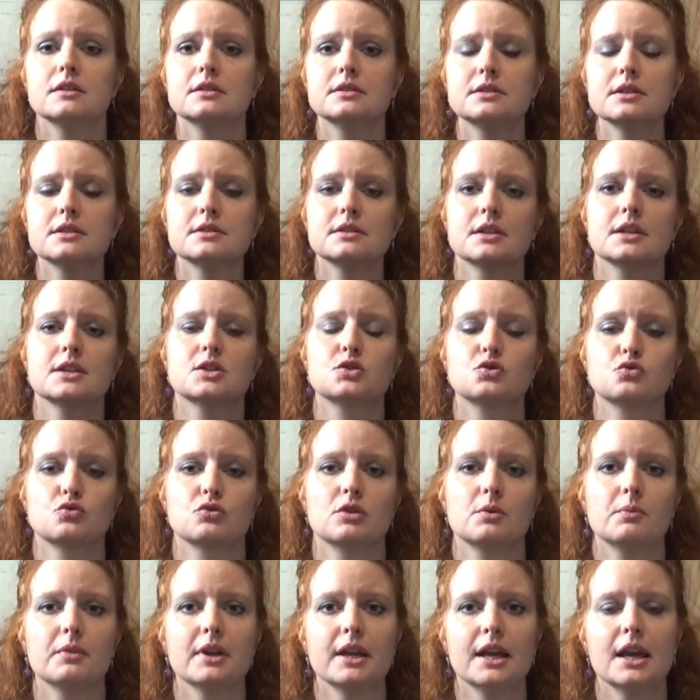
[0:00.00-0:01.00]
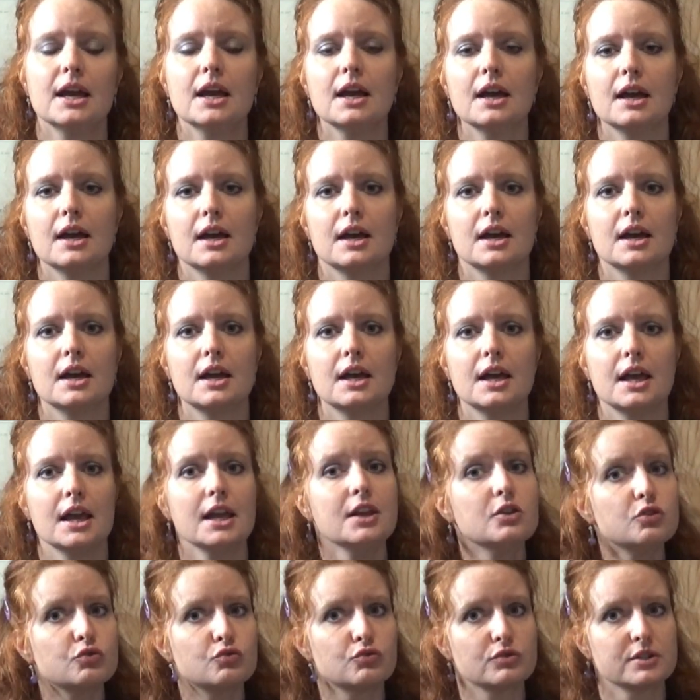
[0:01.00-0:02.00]
This is extremely
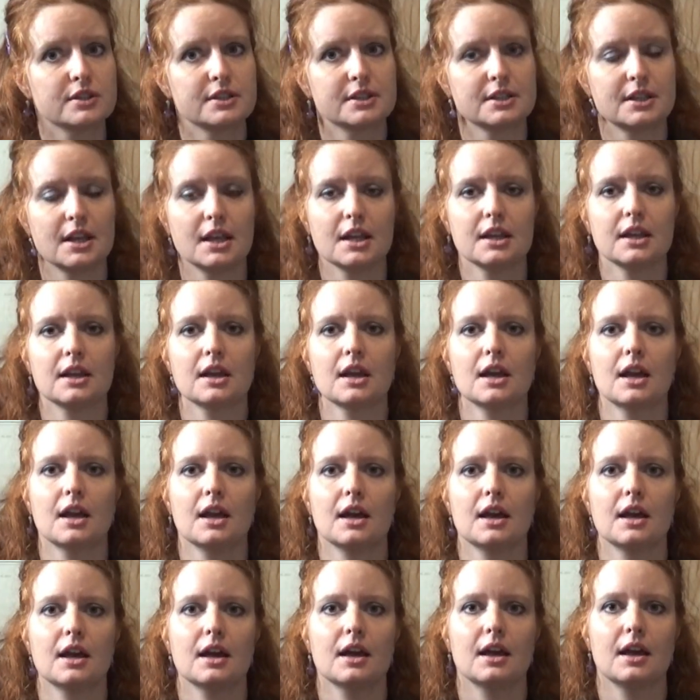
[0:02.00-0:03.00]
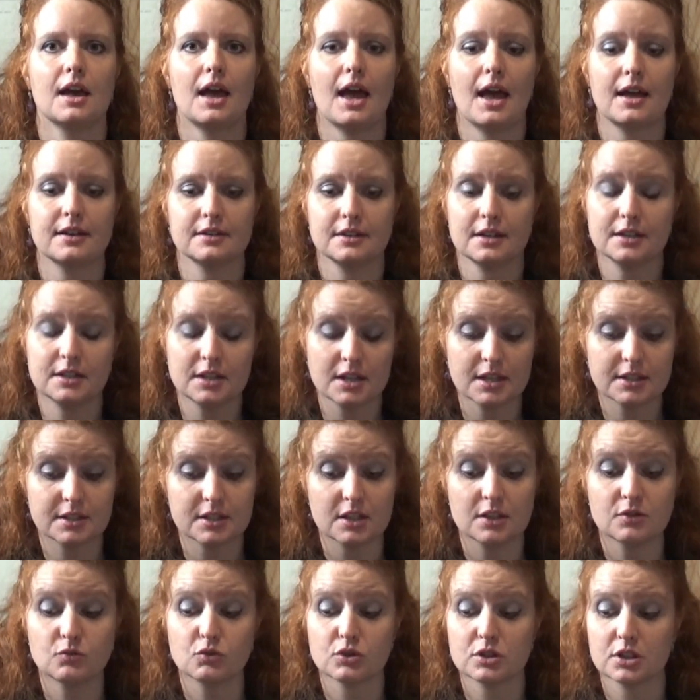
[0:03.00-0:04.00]
interesting and
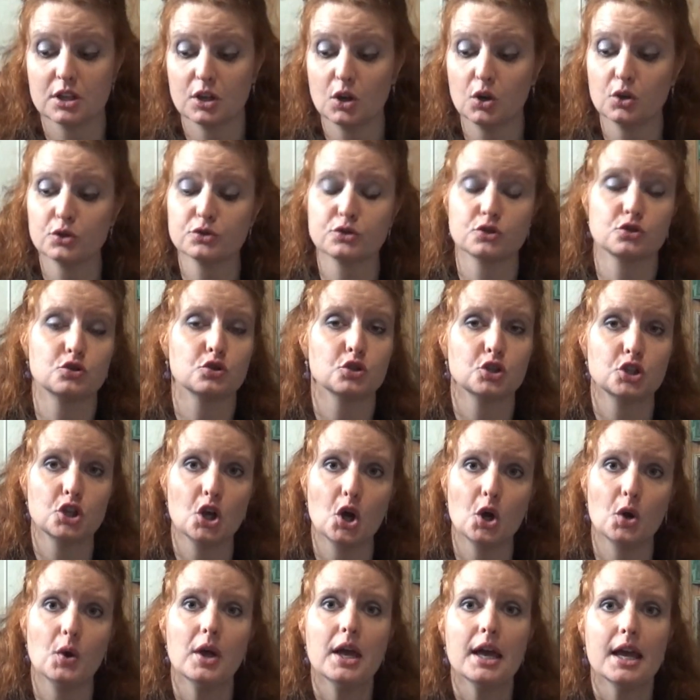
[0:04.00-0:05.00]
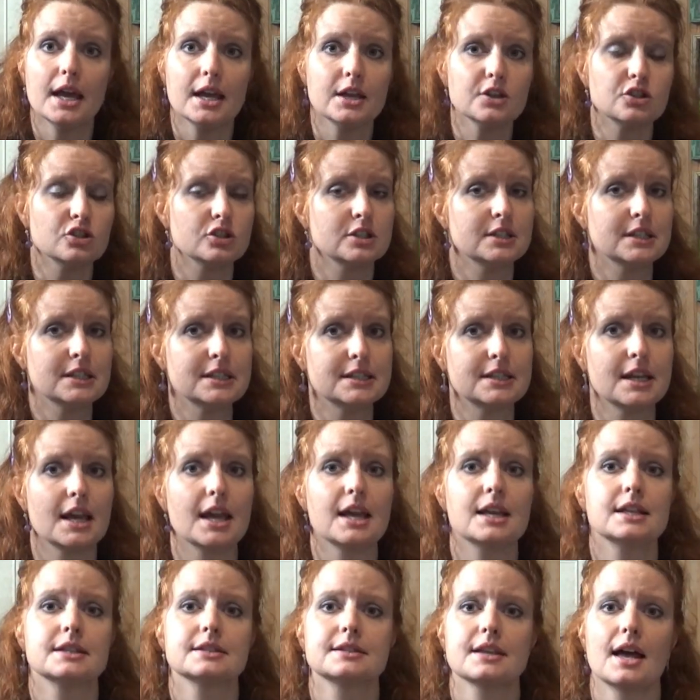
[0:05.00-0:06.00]
it's interesting also to go into
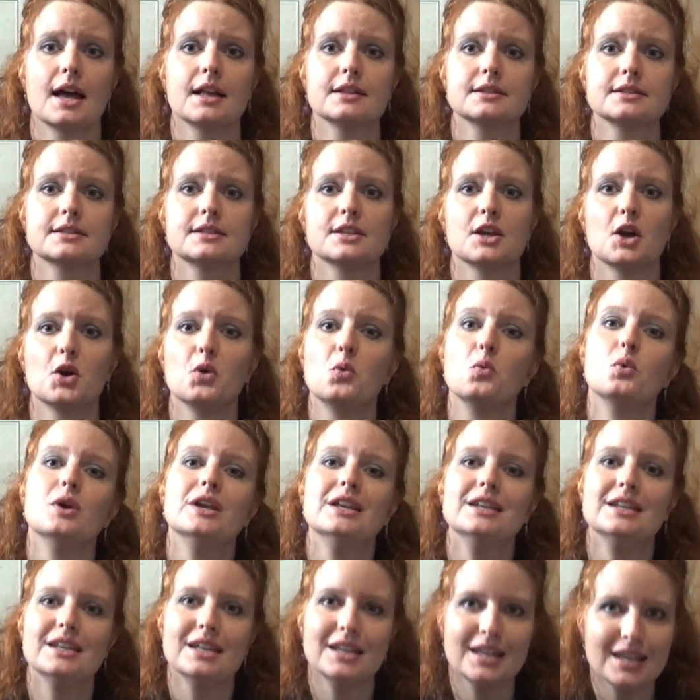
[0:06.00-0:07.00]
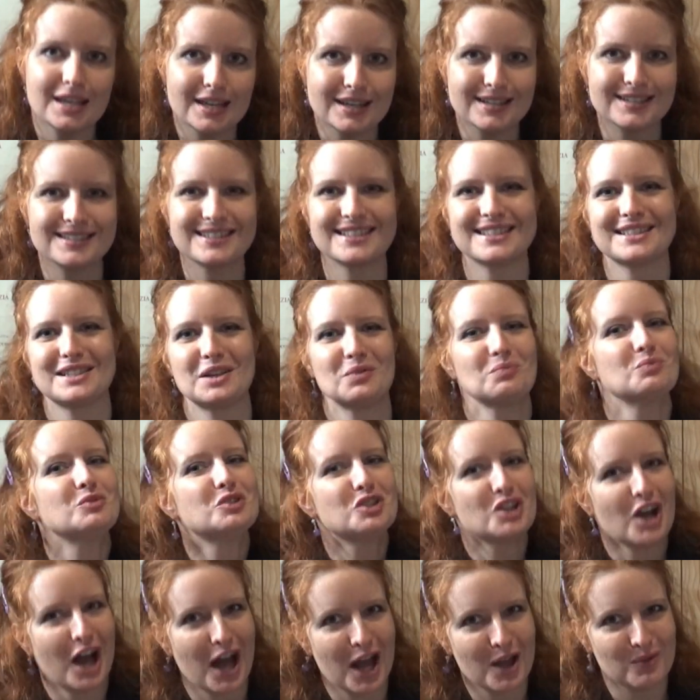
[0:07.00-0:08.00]
details, and so we need
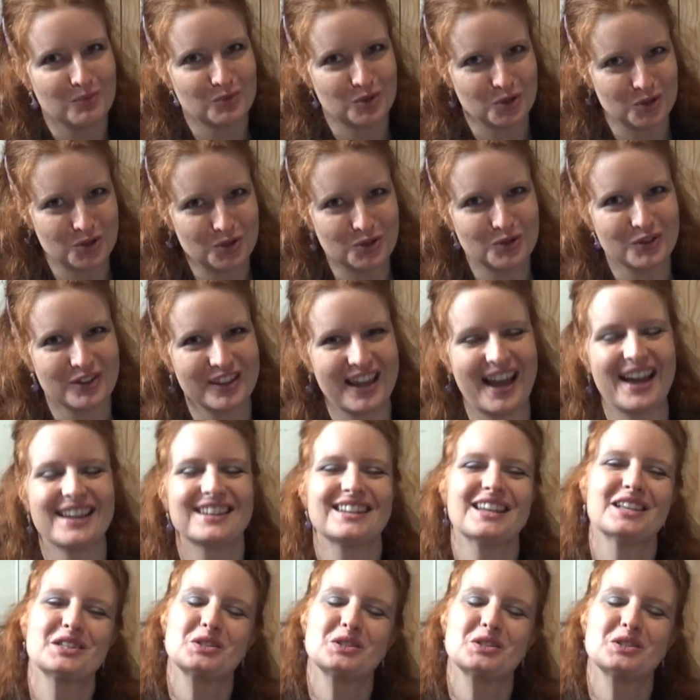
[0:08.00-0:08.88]
some time to do that.